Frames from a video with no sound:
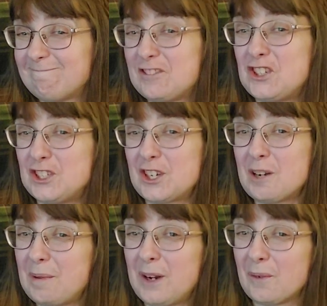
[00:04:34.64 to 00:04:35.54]
she's going
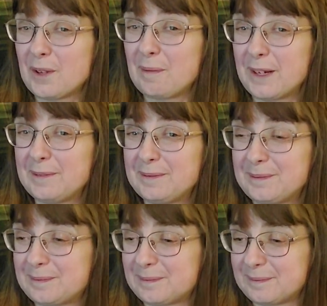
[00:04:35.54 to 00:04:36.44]
to be here with me.
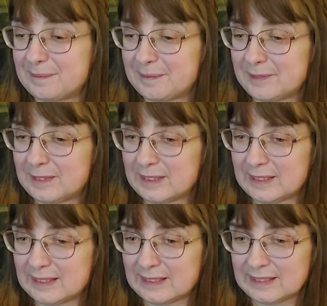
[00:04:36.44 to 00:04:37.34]
Door open
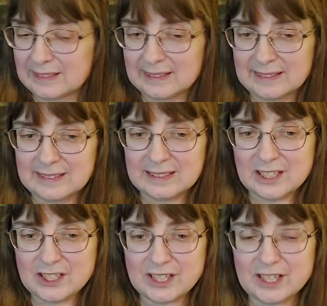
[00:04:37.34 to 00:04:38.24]
for?
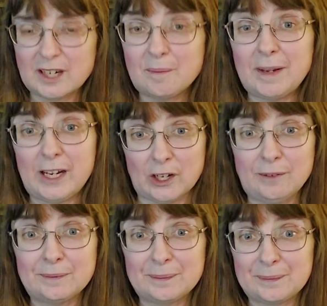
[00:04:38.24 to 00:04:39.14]
She's going to be here.